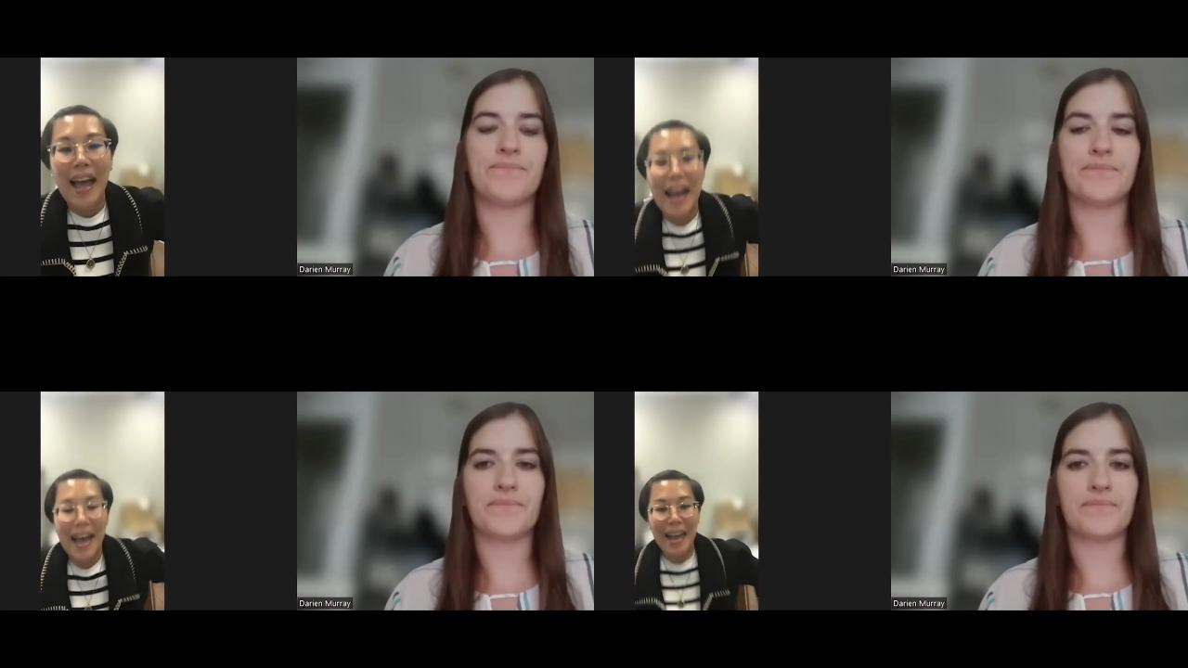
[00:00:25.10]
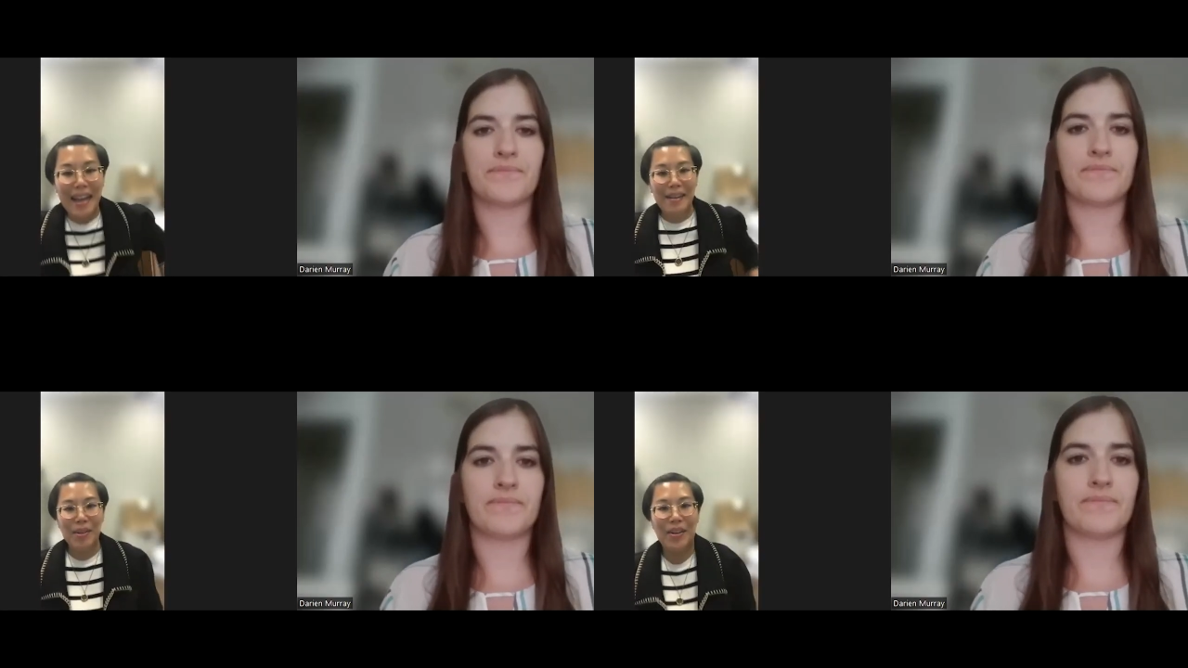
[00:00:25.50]
Speaker 1: Hi,
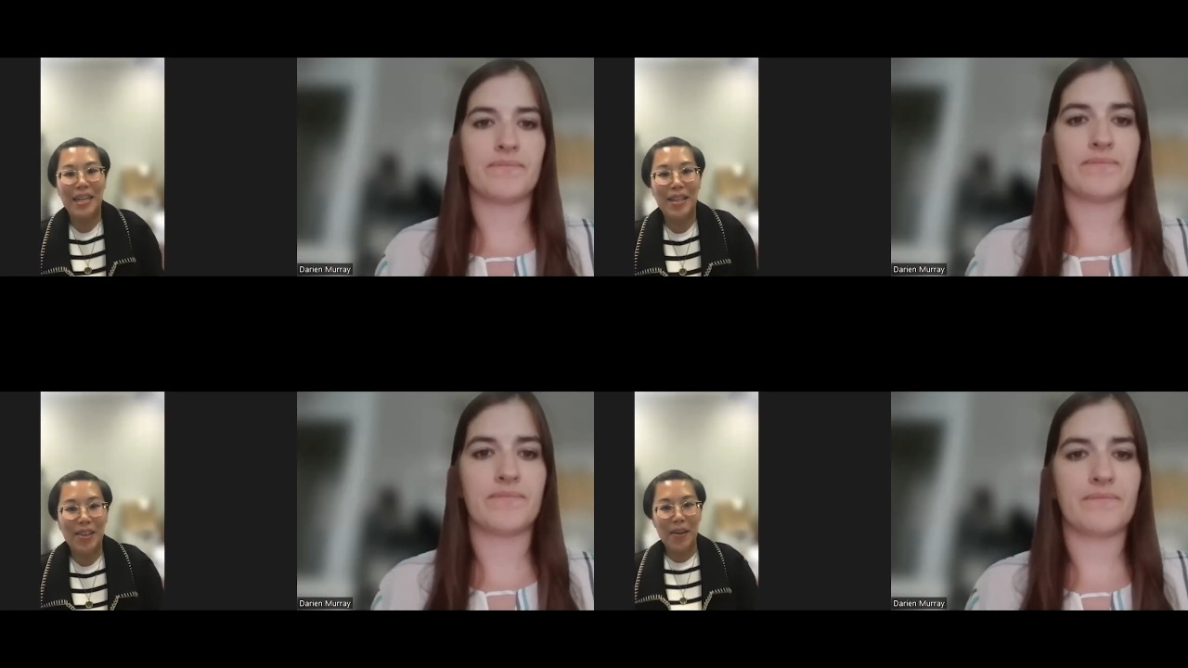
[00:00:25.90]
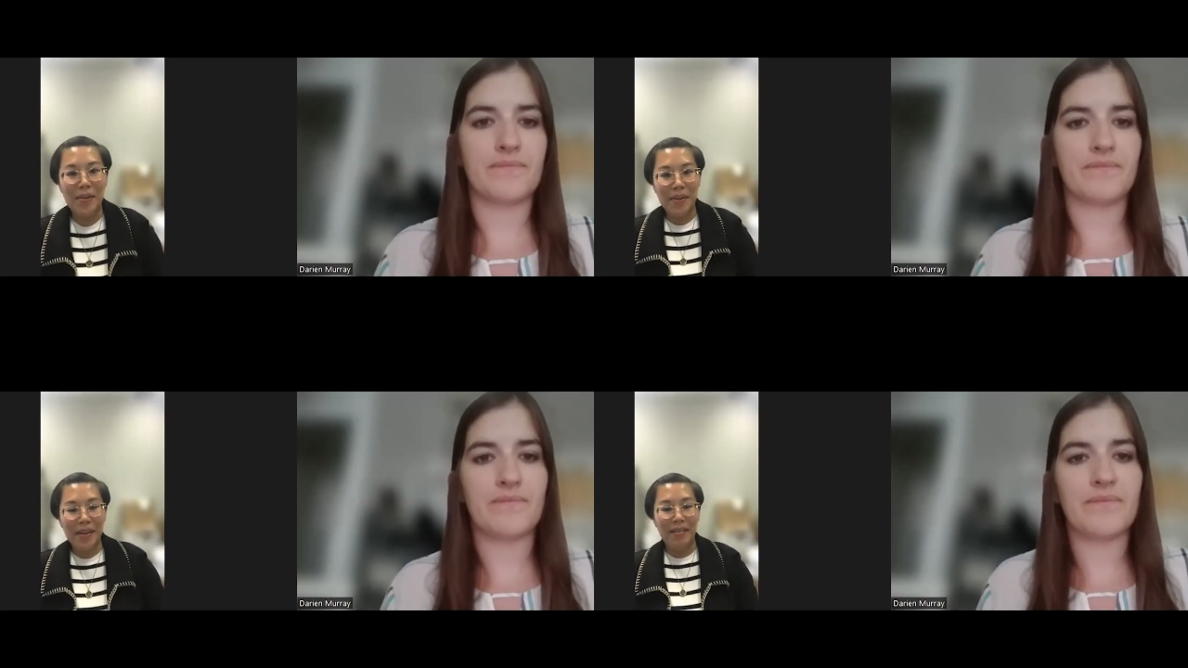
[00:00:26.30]
I'm Doreen So.
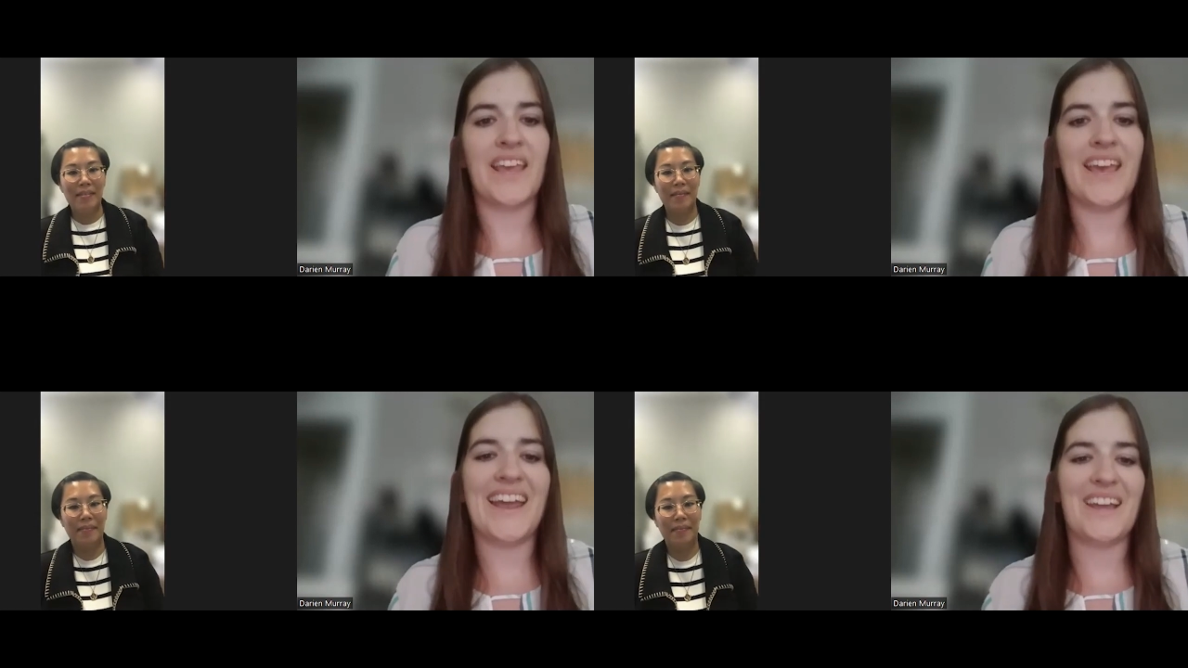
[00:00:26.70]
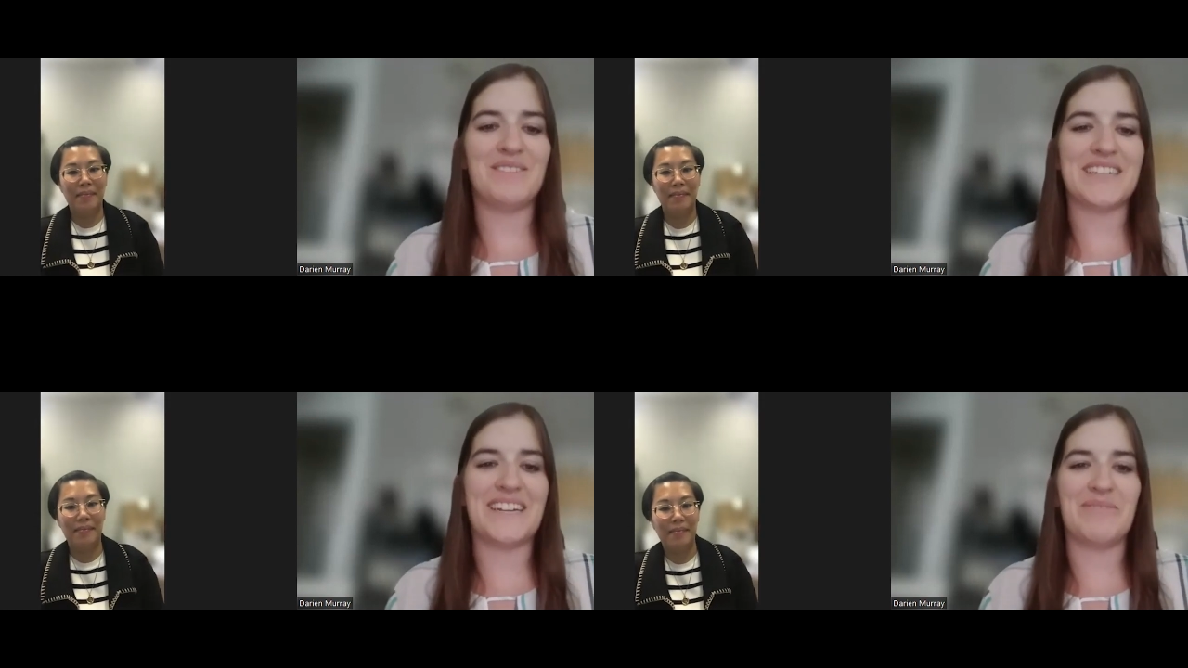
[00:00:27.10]

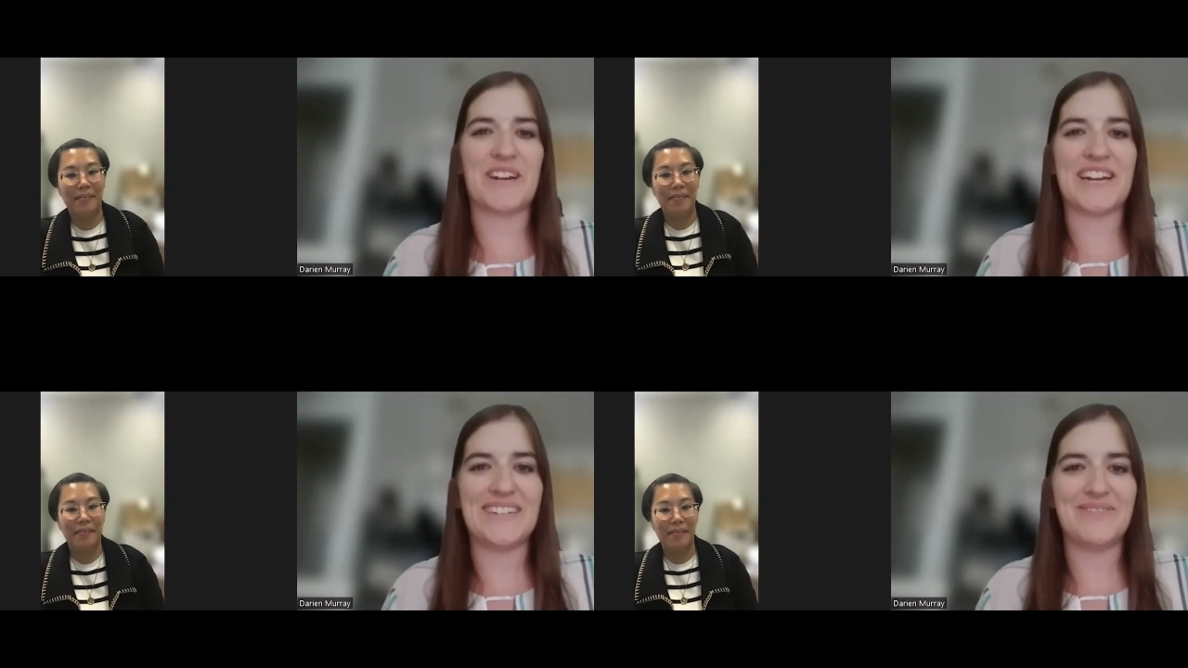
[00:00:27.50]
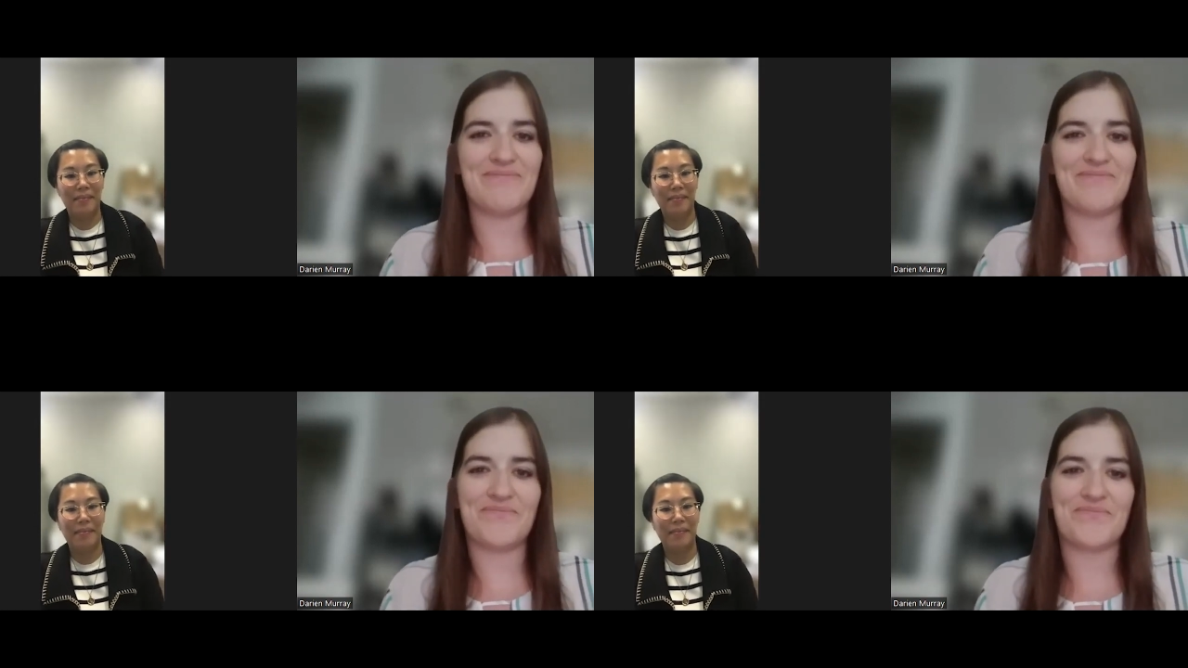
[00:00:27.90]
And I'm Darien Murray.